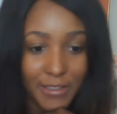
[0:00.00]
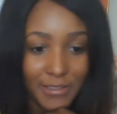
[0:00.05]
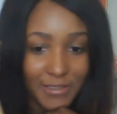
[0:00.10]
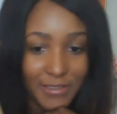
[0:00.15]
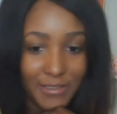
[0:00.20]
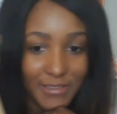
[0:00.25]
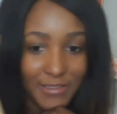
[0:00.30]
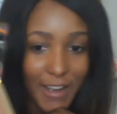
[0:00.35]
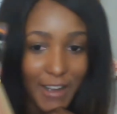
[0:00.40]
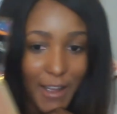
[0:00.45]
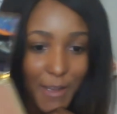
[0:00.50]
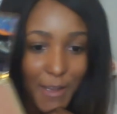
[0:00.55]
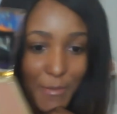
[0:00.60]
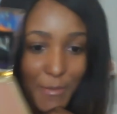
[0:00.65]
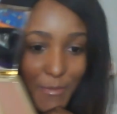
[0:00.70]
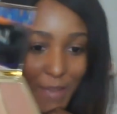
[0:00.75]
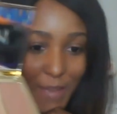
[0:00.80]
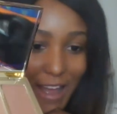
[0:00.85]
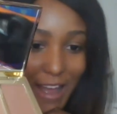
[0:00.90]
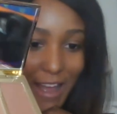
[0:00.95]
I'm
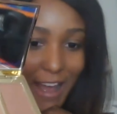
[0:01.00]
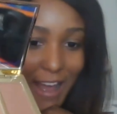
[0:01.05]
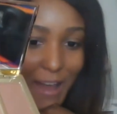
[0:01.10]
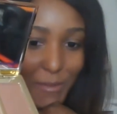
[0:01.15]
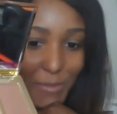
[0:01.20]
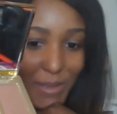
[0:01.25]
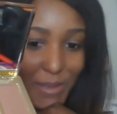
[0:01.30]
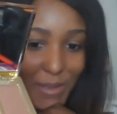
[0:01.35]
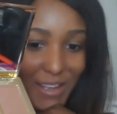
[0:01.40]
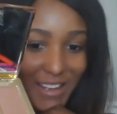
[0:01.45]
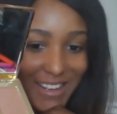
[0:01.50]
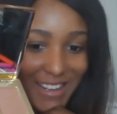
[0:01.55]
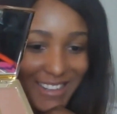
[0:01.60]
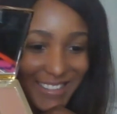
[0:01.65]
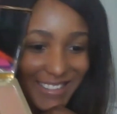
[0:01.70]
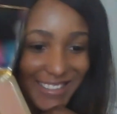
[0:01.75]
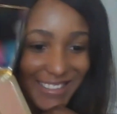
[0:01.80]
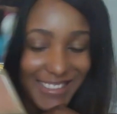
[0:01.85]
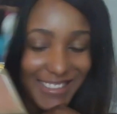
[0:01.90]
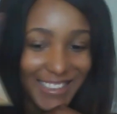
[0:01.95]
happy.
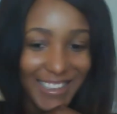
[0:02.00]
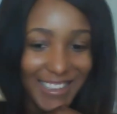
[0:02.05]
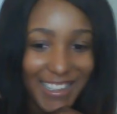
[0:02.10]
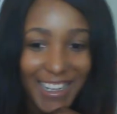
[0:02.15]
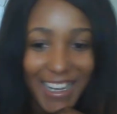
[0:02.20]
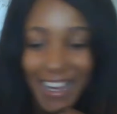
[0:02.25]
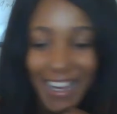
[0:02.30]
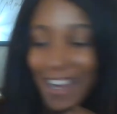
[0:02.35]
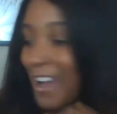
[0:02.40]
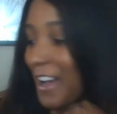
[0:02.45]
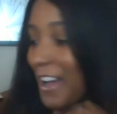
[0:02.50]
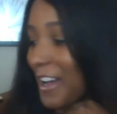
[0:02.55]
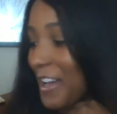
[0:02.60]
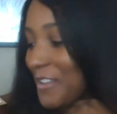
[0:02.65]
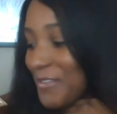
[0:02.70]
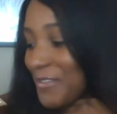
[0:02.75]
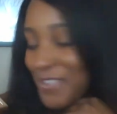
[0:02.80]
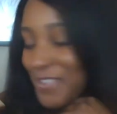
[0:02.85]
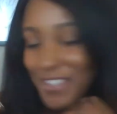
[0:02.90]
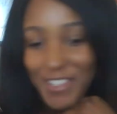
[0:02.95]
I'm
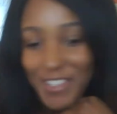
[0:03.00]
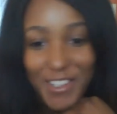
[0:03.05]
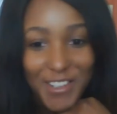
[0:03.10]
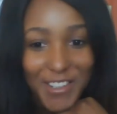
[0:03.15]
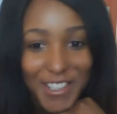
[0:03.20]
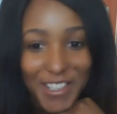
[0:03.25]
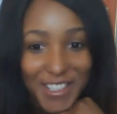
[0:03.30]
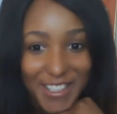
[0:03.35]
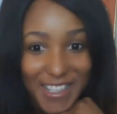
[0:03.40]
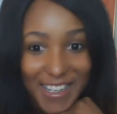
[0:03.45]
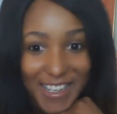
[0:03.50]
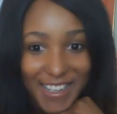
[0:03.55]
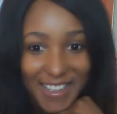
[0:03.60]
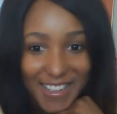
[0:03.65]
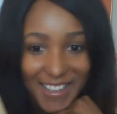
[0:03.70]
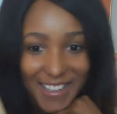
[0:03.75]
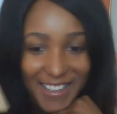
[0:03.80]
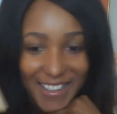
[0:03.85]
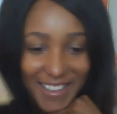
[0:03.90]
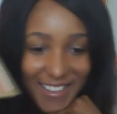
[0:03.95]
so
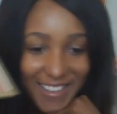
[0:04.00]
excited.